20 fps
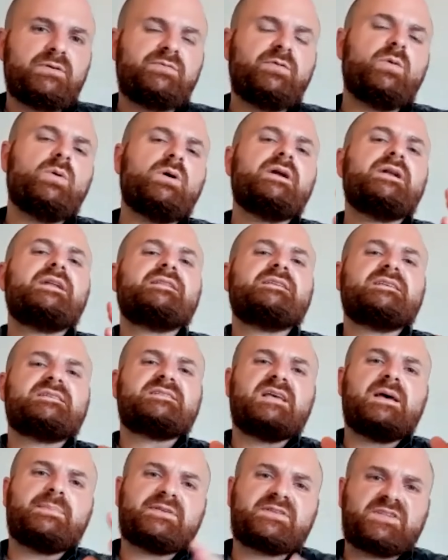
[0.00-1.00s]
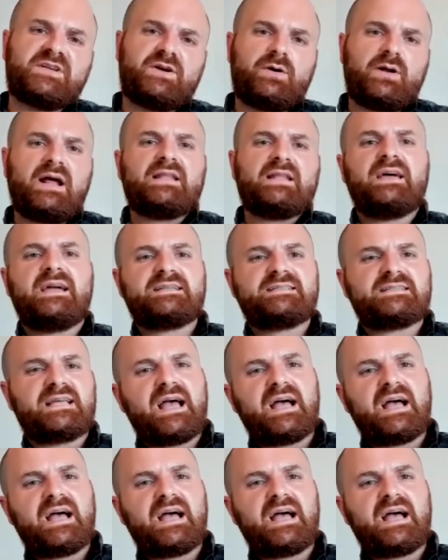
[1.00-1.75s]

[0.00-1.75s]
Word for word: Before ending this episode, I'd like to